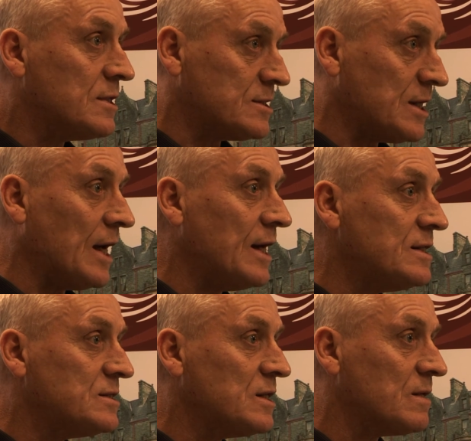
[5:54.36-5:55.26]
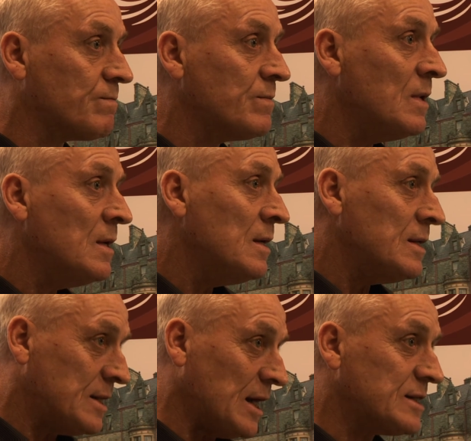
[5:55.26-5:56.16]
designs.
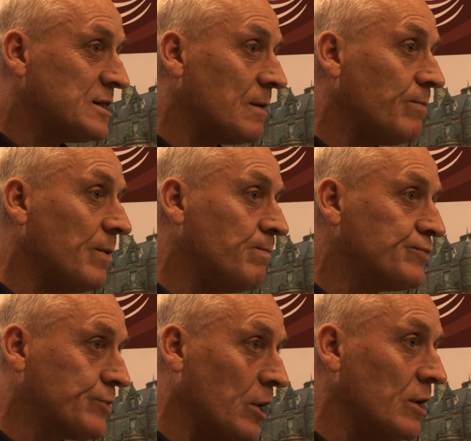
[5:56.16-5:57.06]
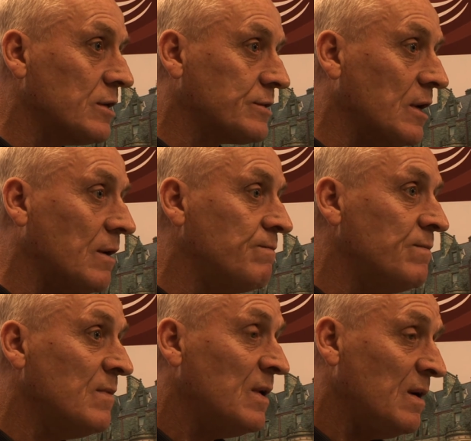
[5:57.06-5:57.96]
It takes it about doing it to
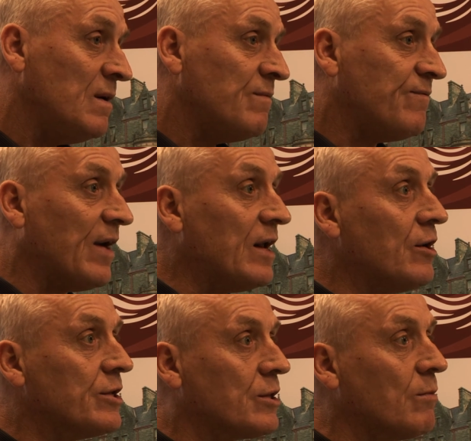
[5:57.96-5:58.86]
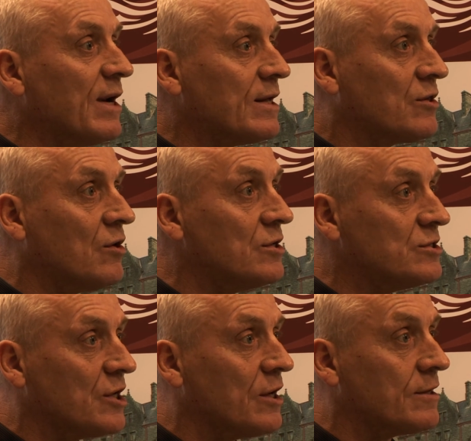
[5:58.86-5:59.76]
finite the way it
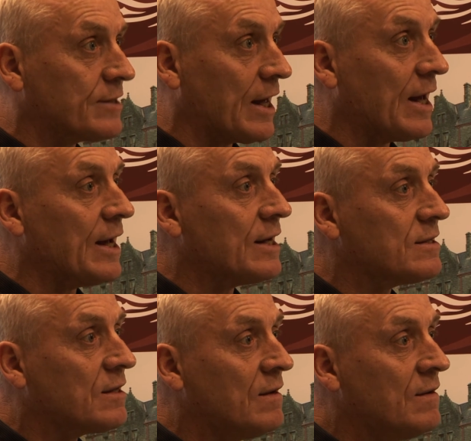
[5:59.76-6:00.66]
turns out at the end.